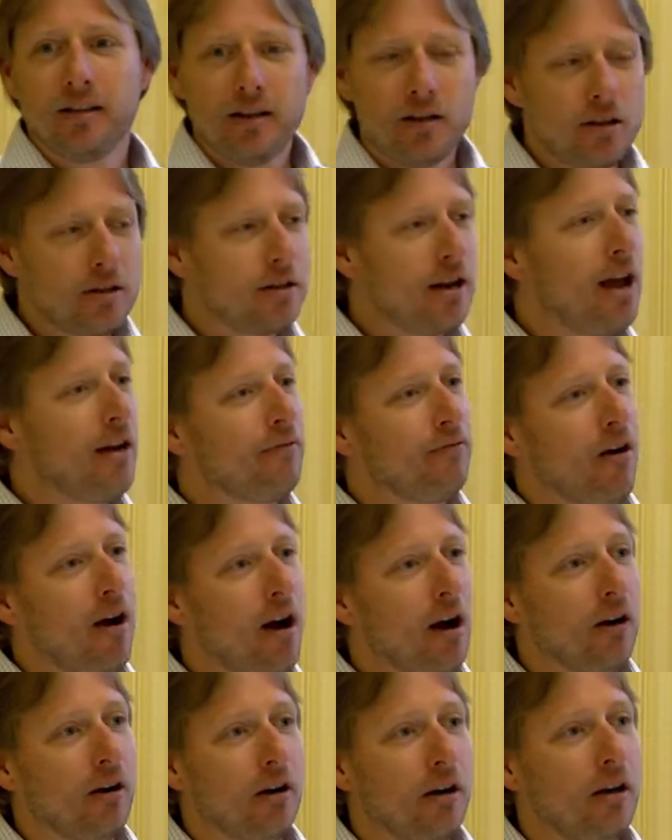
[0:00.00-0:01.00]
They just got
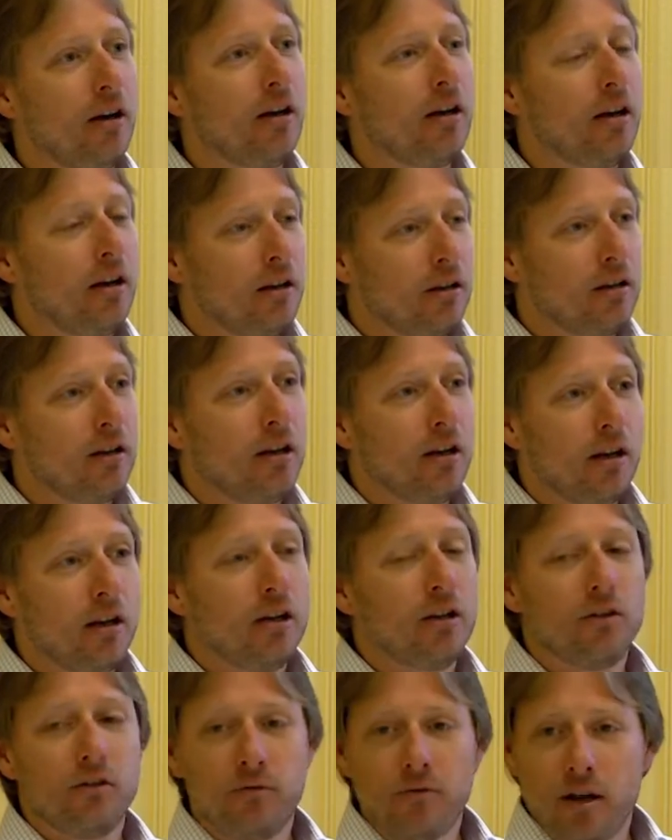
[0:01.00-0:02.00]
fired.
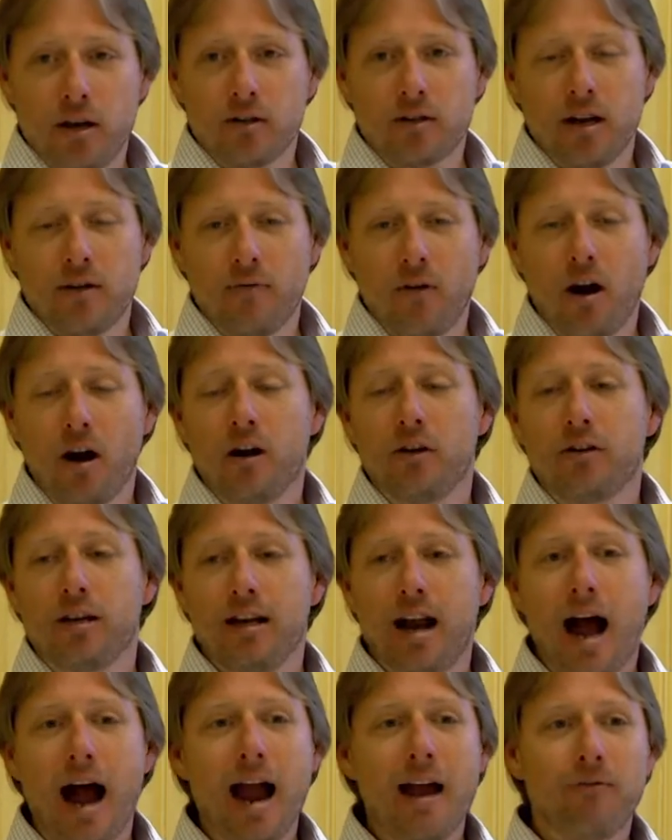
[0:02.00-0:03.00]
They just got fired.
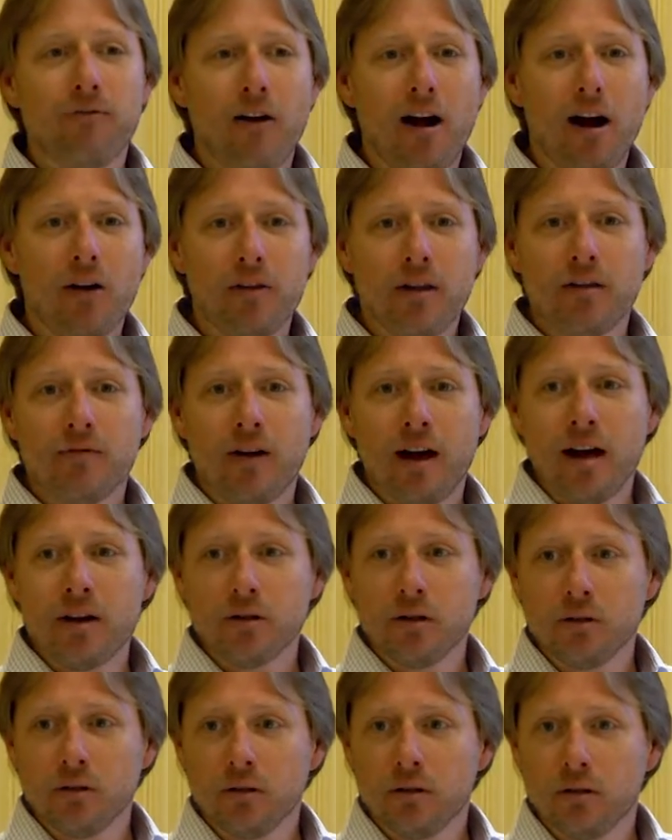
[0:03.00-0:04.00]
Did I fire the
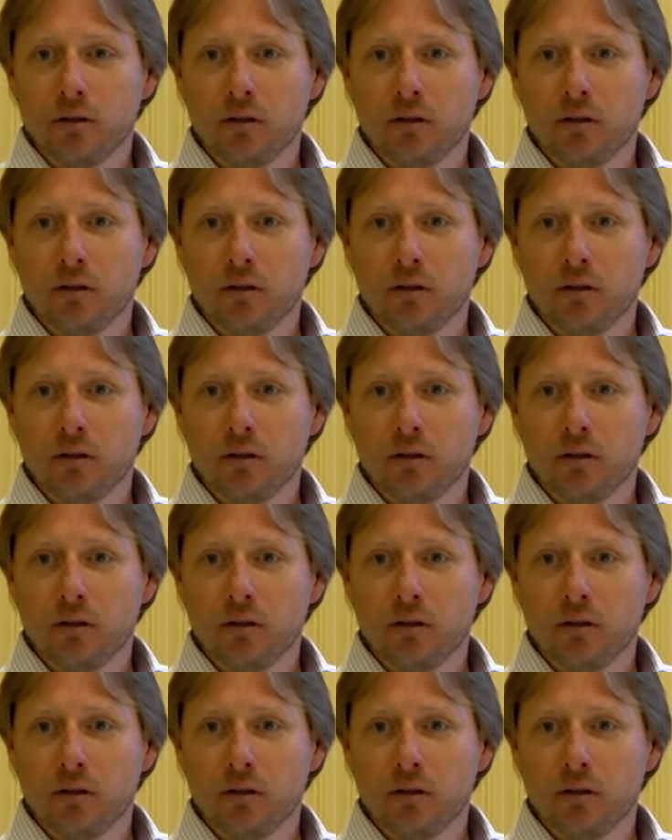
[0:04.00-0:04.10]
advisor?